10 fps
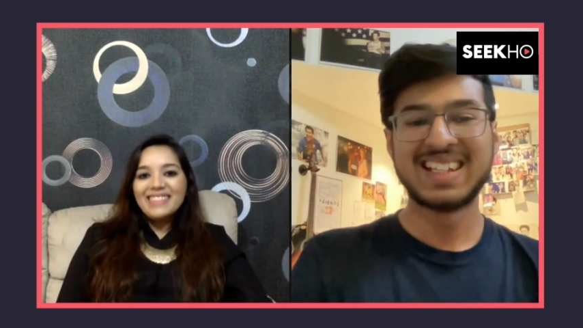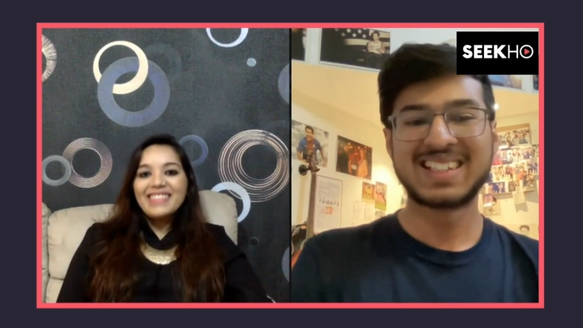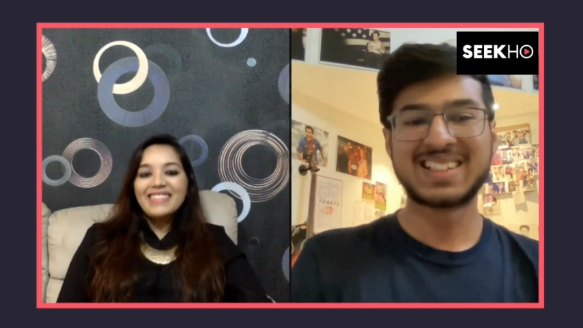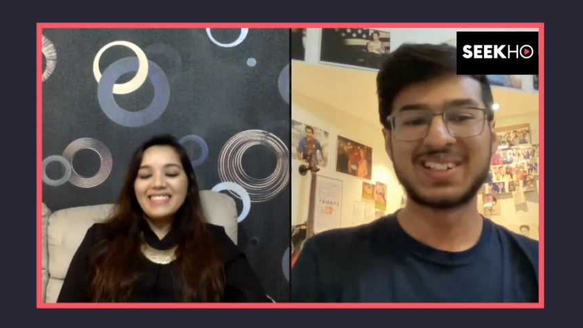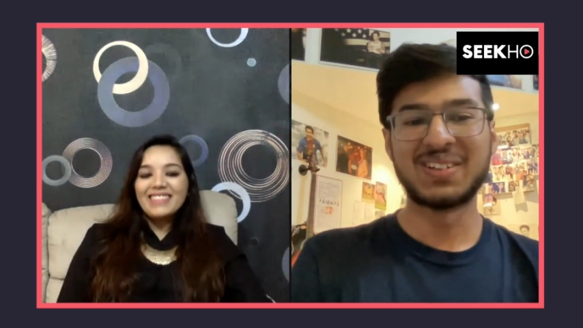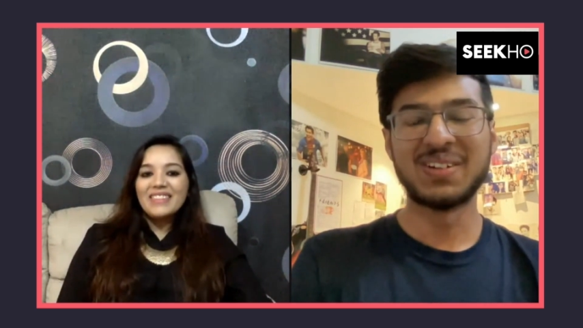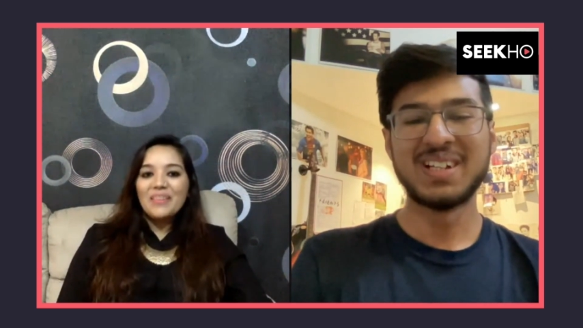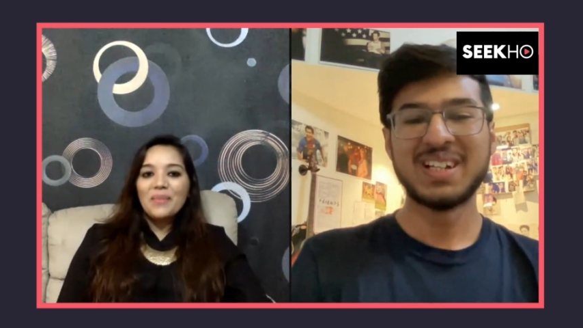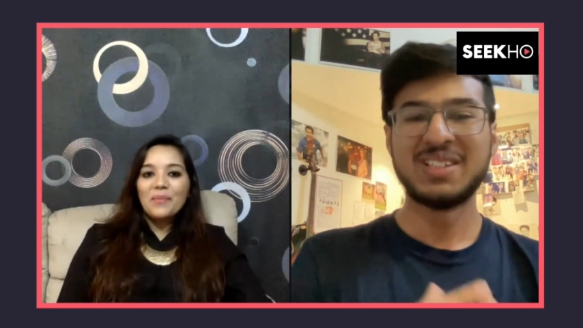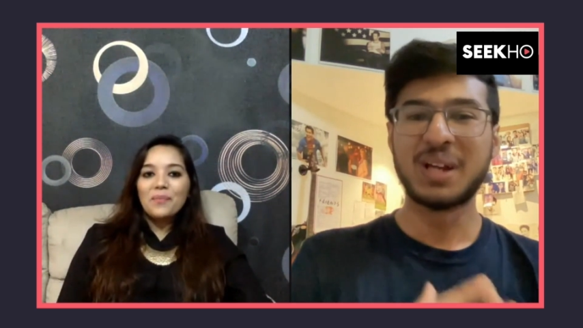
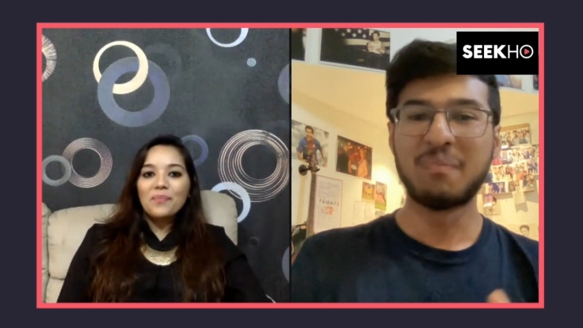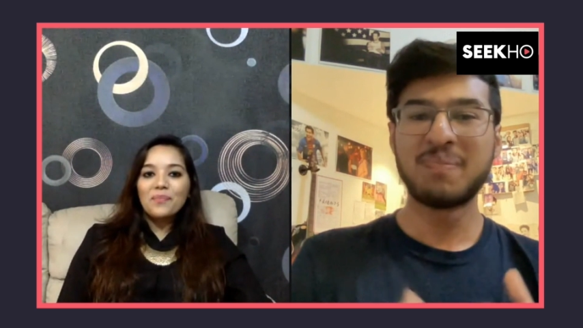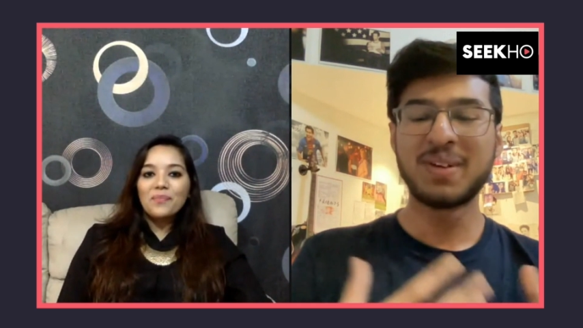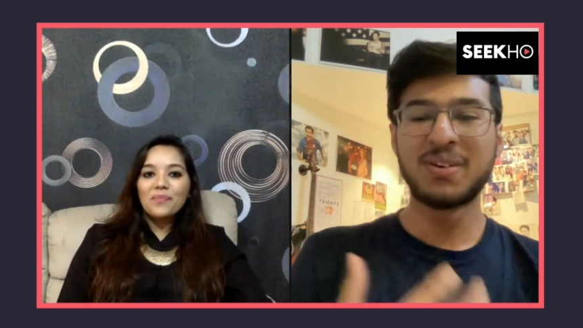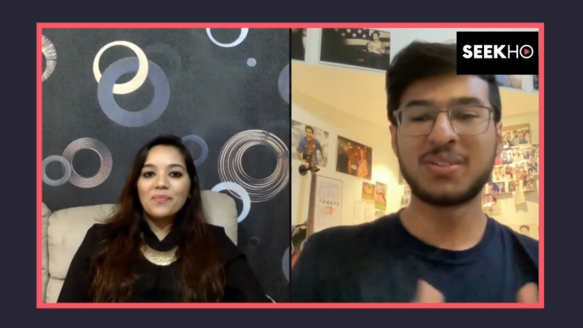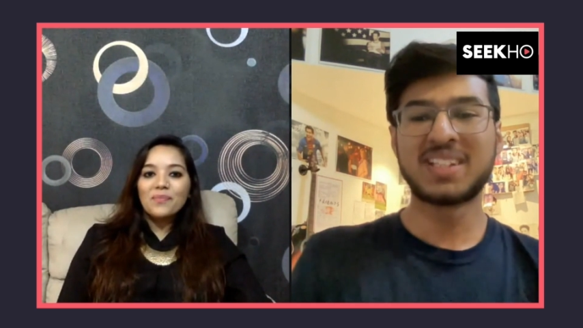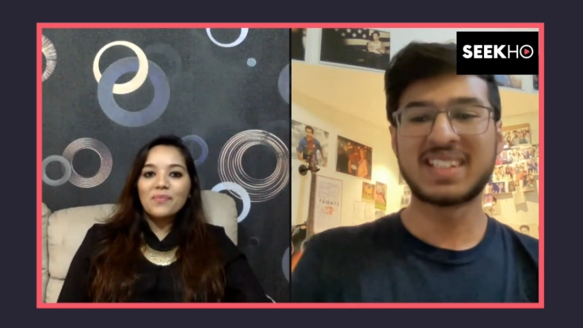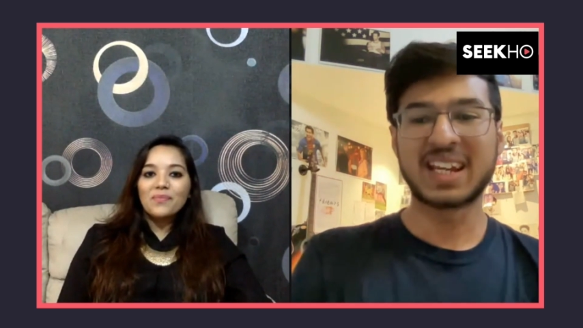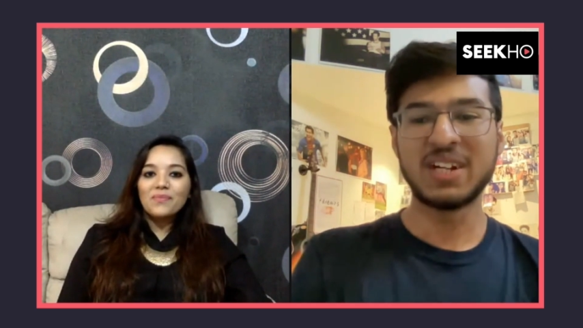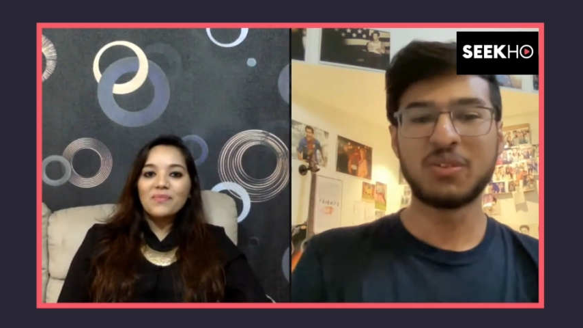Speaker 1: so jumping onto the
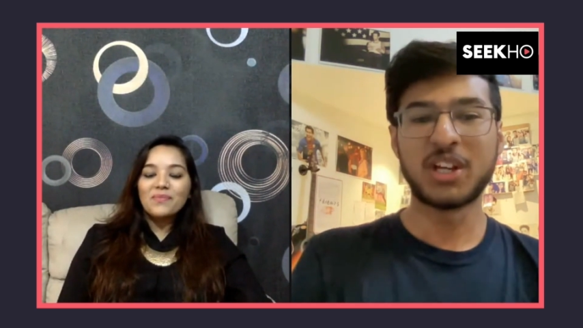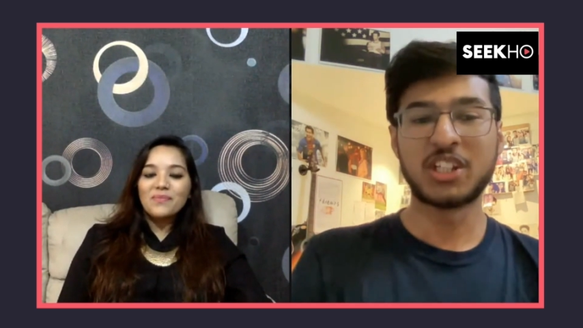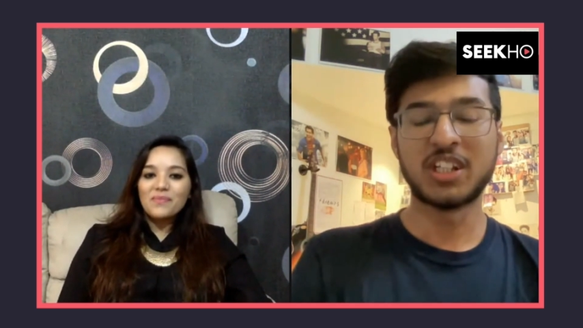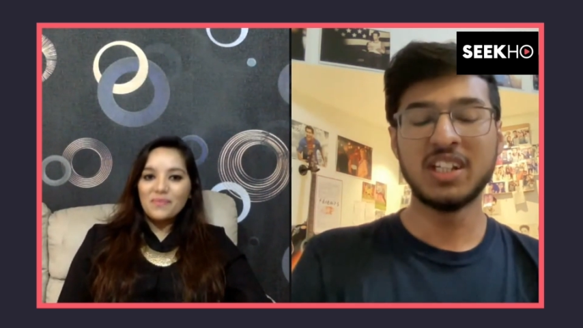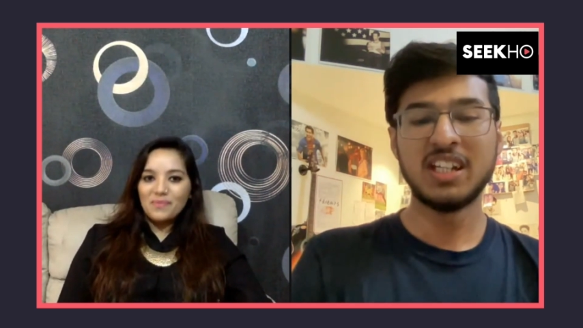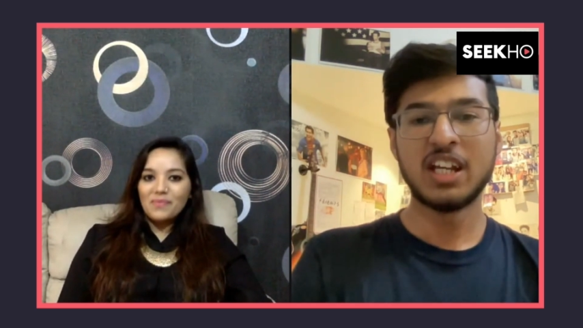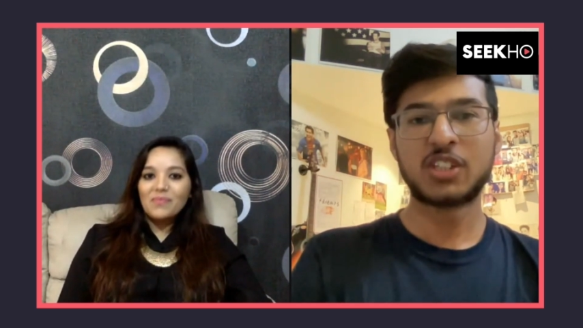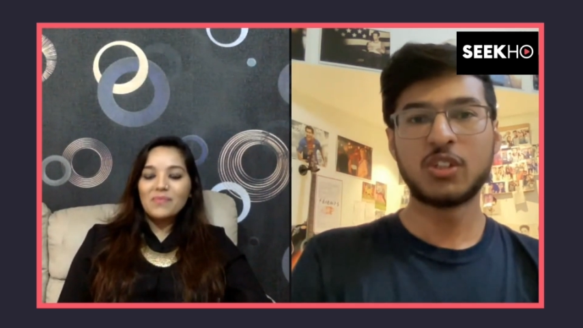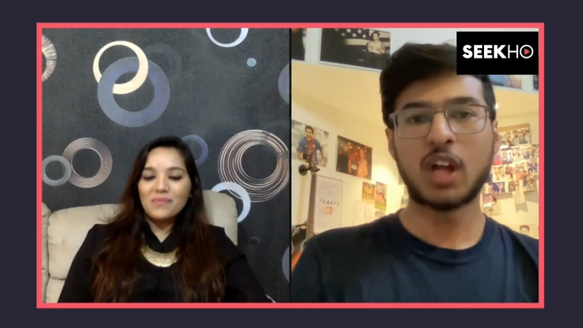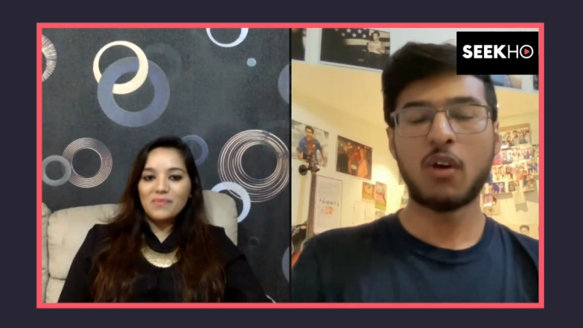second question
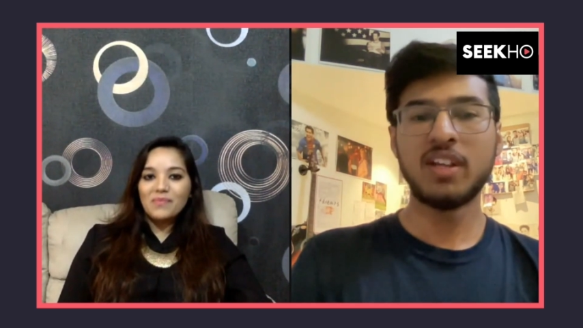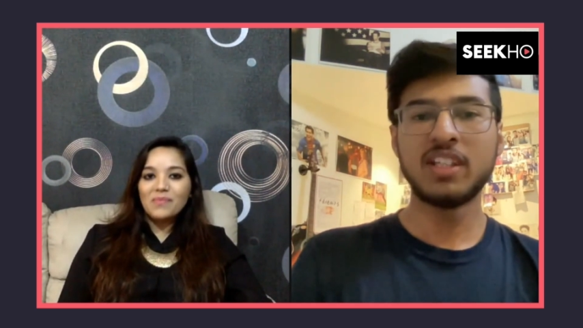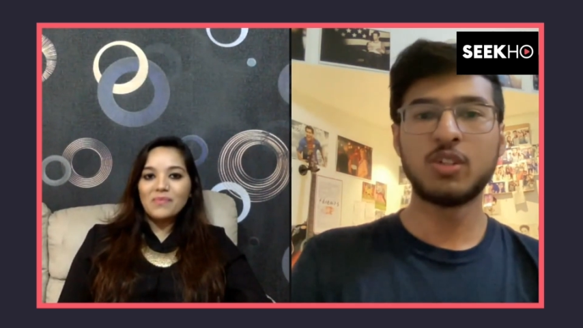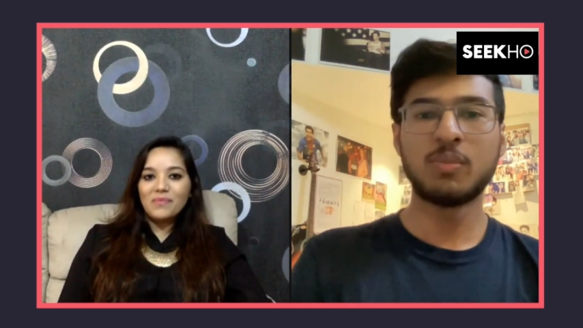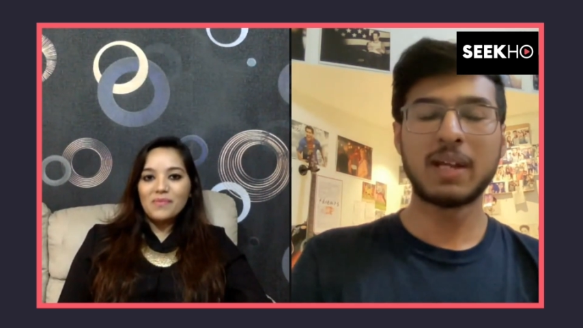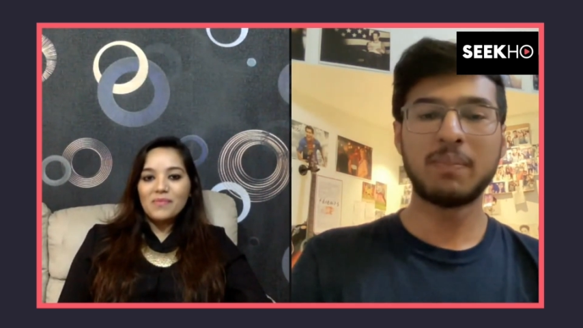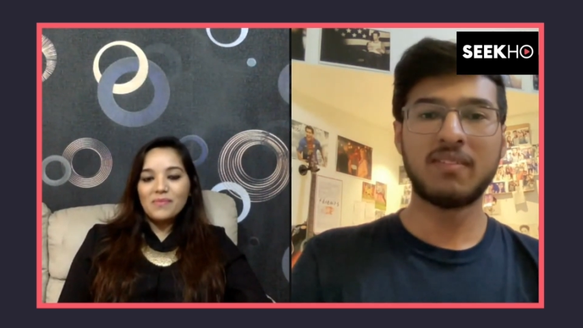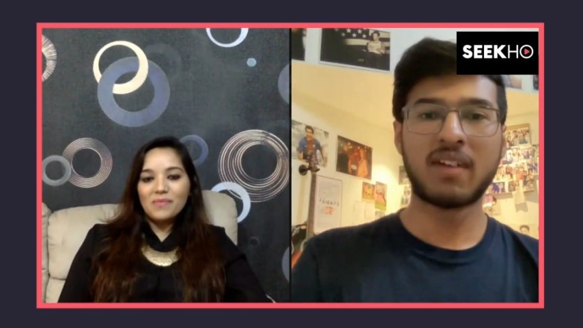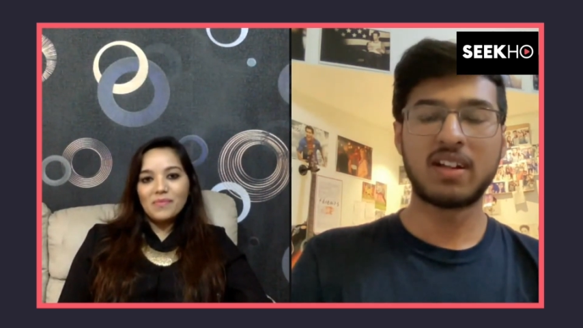so nowadays you might be